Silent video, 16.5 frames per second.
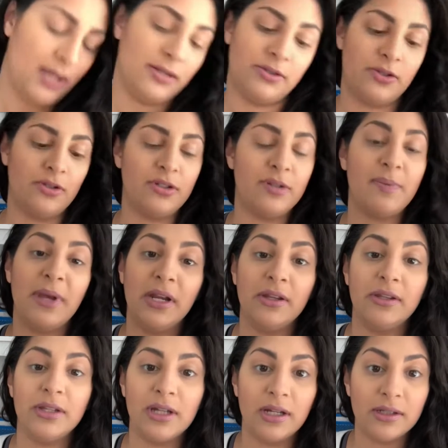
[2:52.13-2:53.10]
So depending
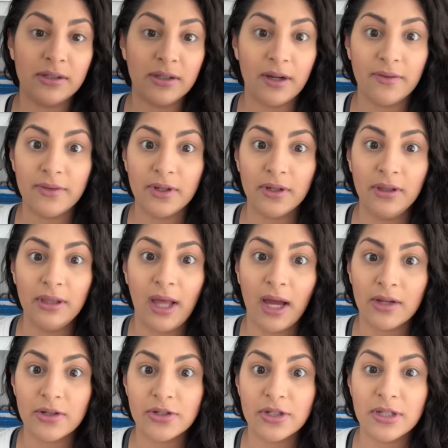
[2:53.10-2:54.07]
on the color of your
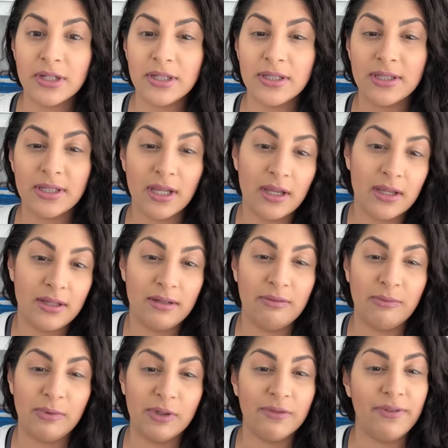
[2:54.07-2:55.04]
lashes,
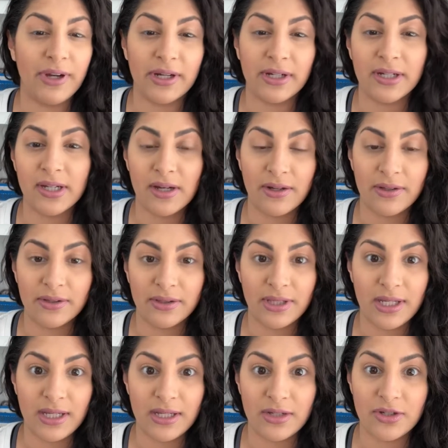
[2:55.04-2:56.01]
it will vary on
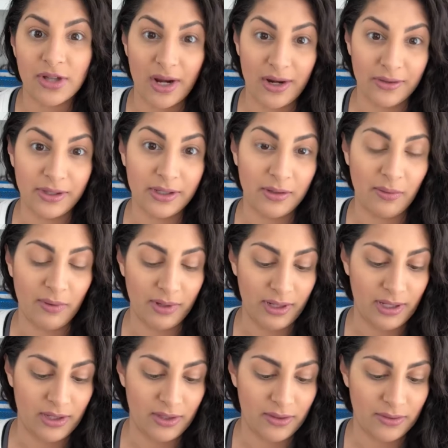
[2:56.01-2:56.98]
the shadow that you want to
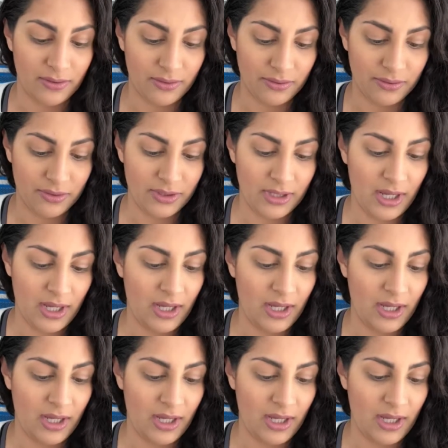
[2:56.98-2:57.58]
use.